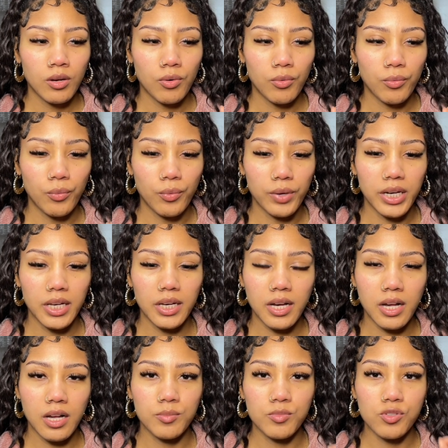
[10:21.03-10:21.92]
When it
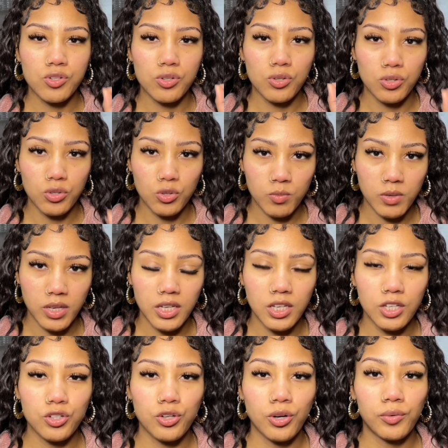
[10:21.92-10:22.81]
comes to you
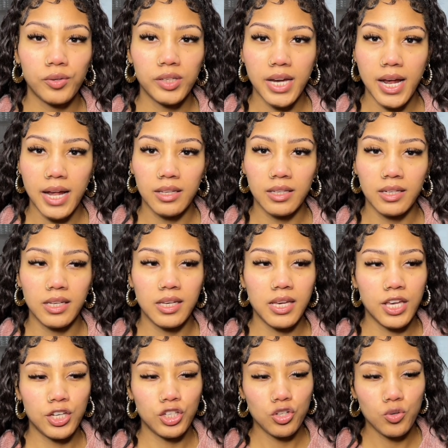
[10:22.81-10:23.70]
being in your reality
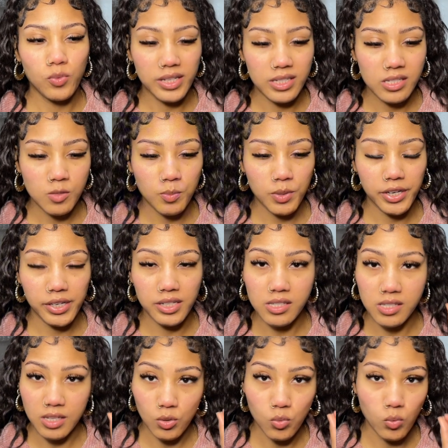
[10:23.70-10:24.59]
and you
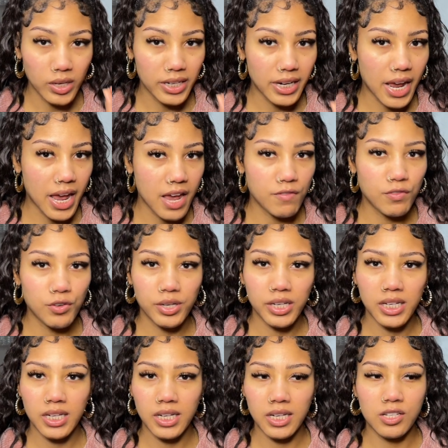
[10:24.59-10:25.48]
experiencing whatever
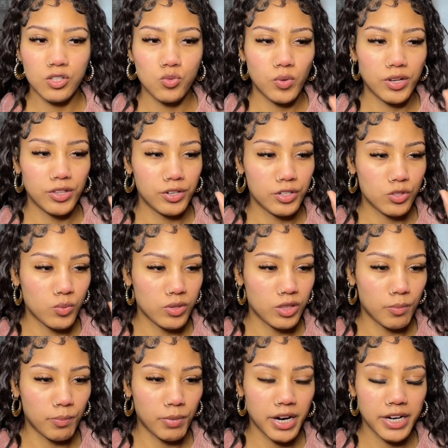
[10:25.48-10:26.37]
it is, whether it's
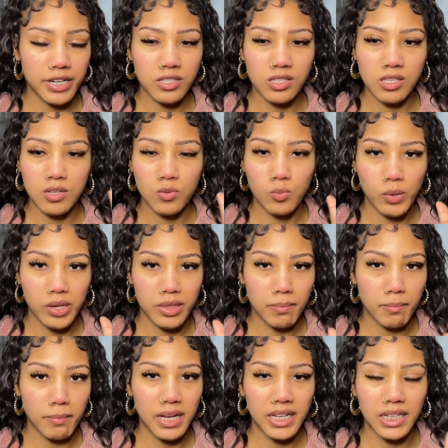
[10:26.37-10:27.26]
with a person,
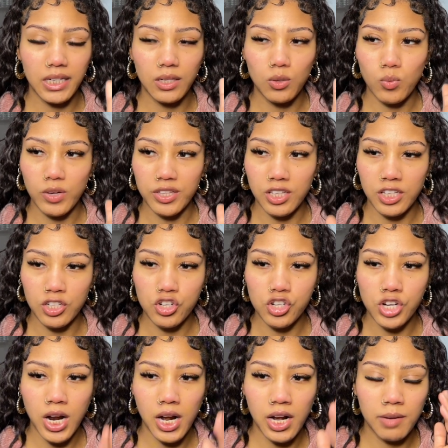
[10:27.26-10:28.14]
with money, with a
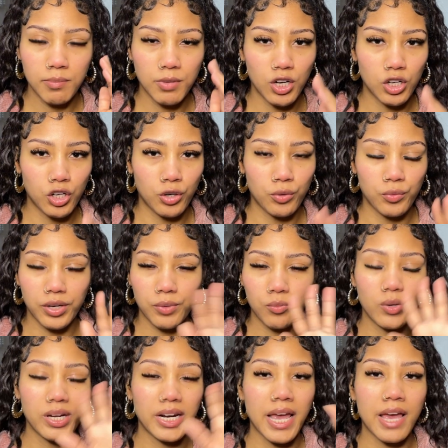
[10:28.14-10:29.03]
job, a career,
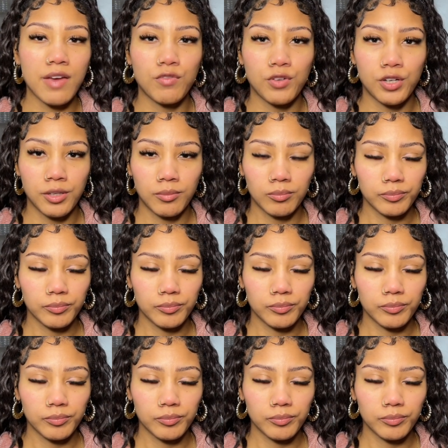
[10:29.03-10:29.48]
whatever